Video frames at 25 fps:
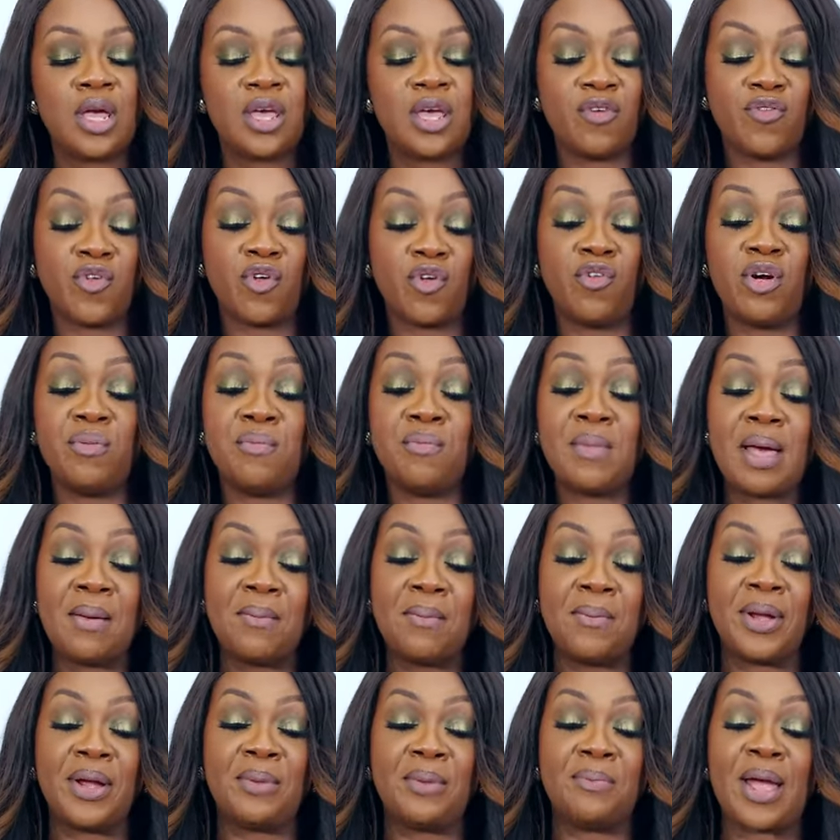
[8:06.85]
If you
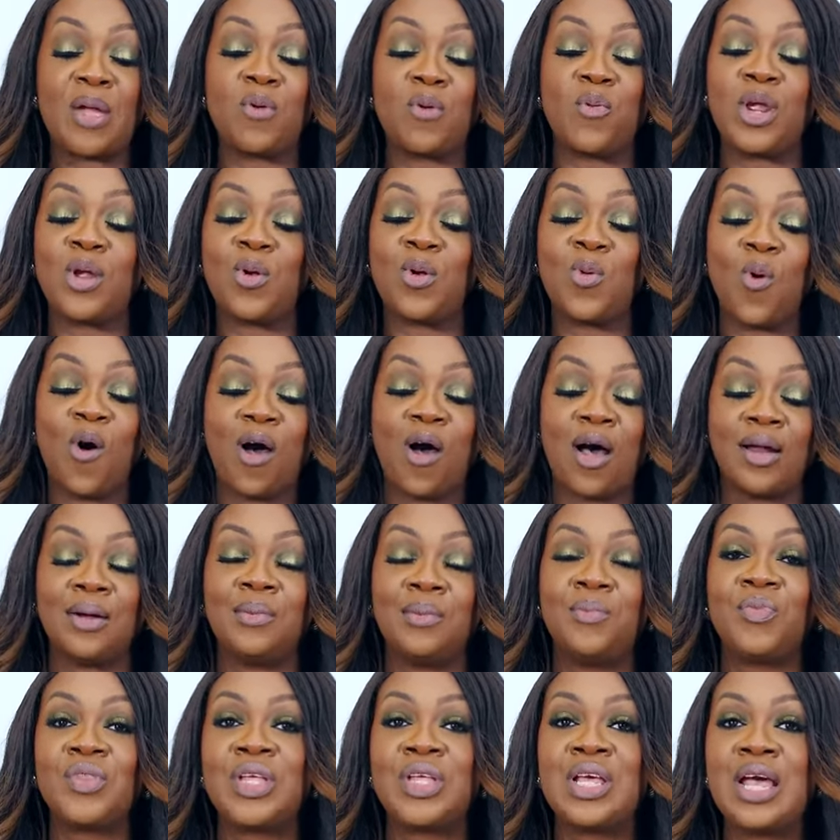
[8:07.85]
remember by week
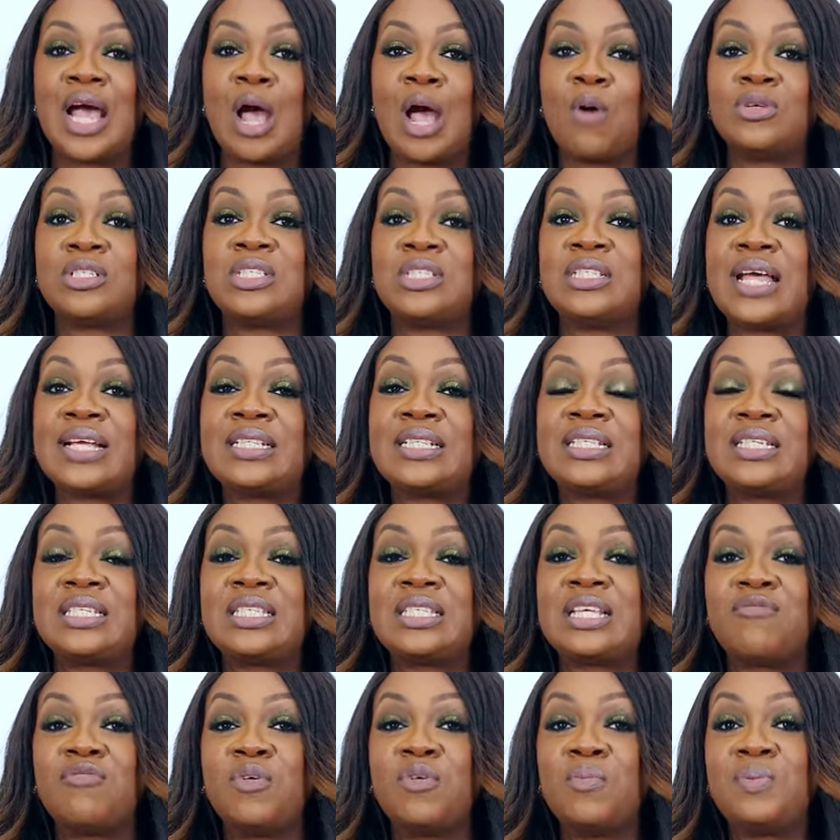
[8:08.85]
one, I was
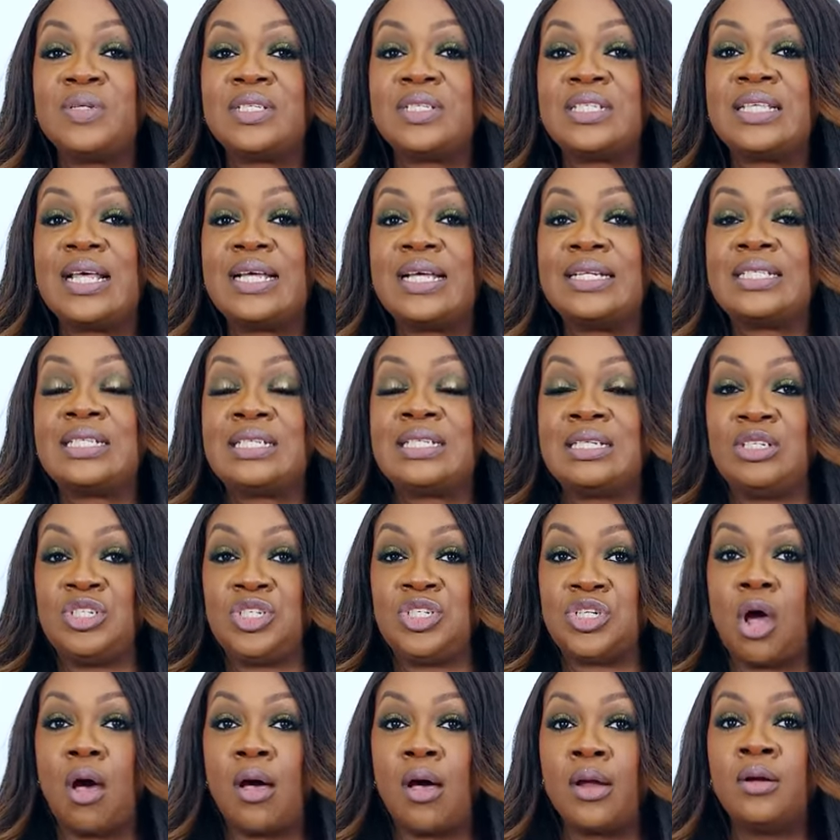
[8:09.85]

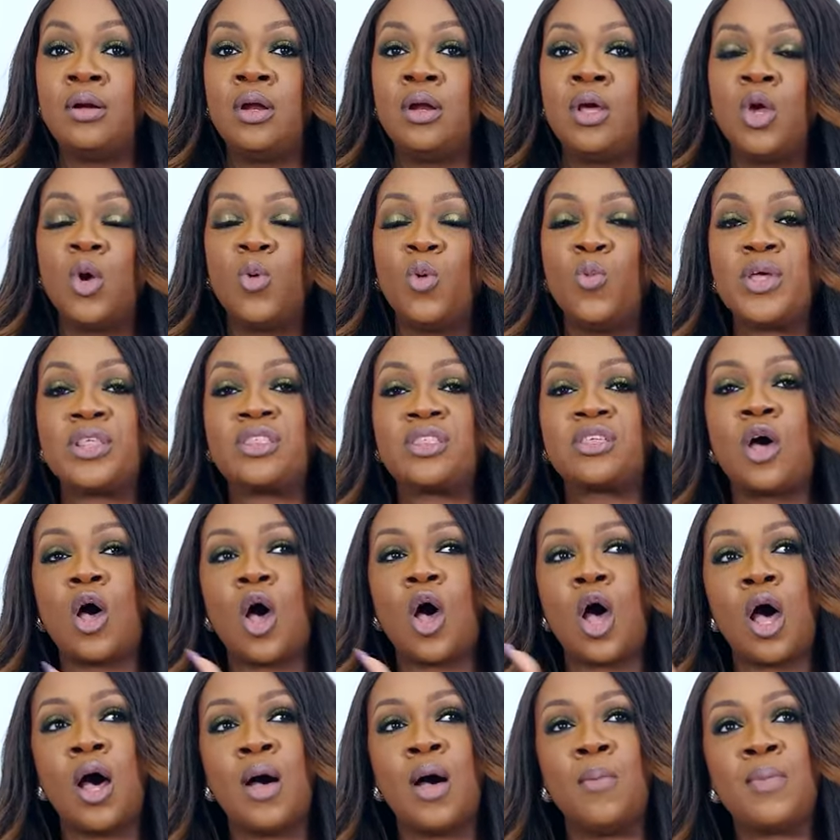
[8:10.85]
97% done with
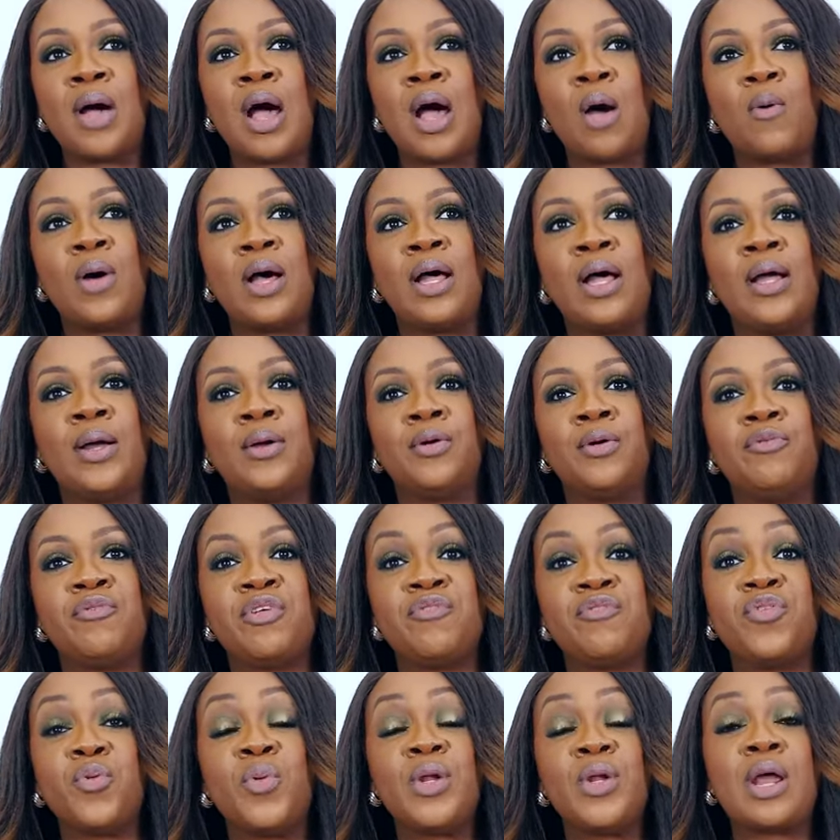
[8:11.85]
um, our
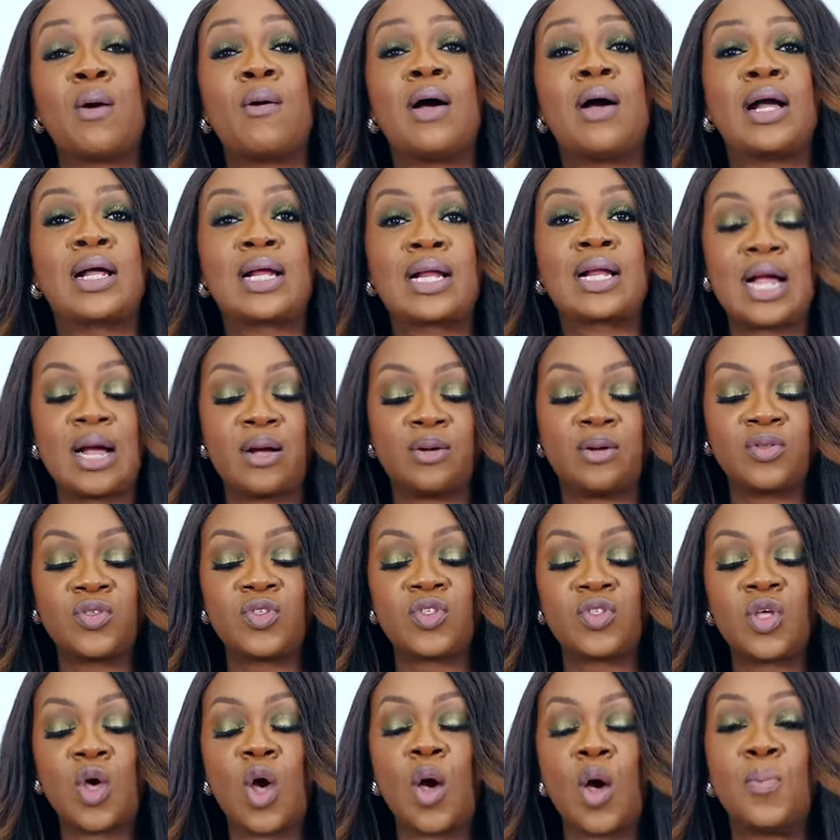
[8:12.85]
reviewing our
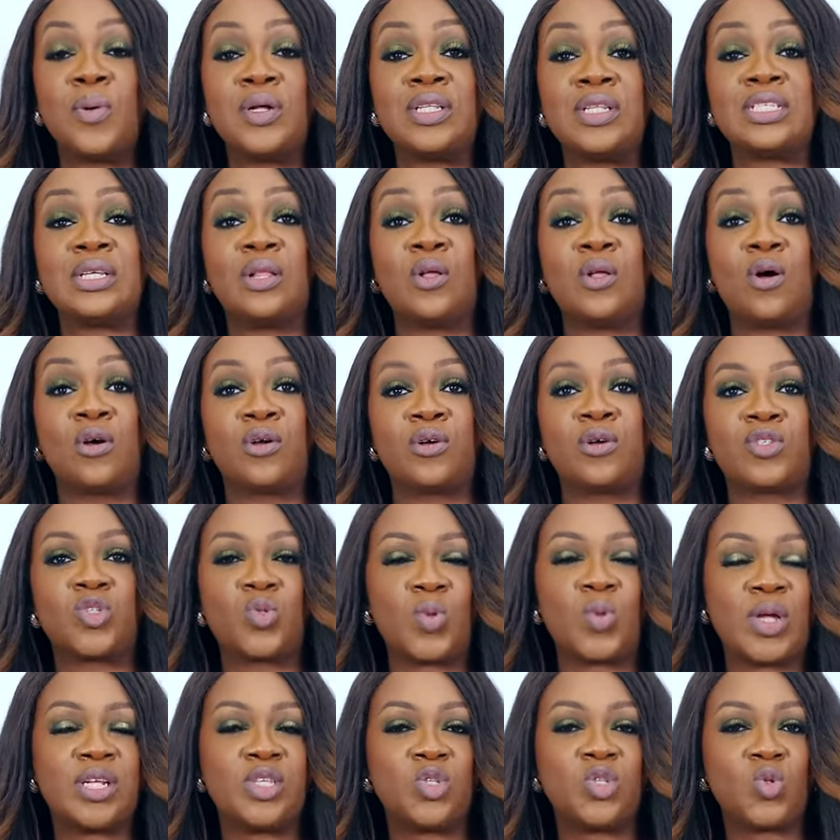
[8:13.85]
accounts up until August
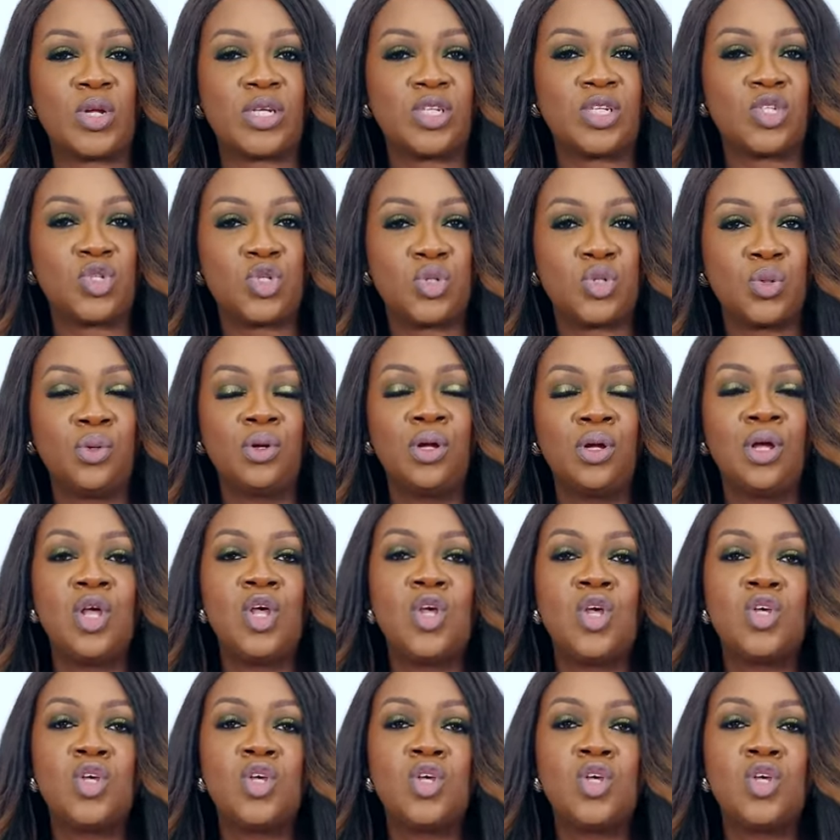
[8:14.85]
2022.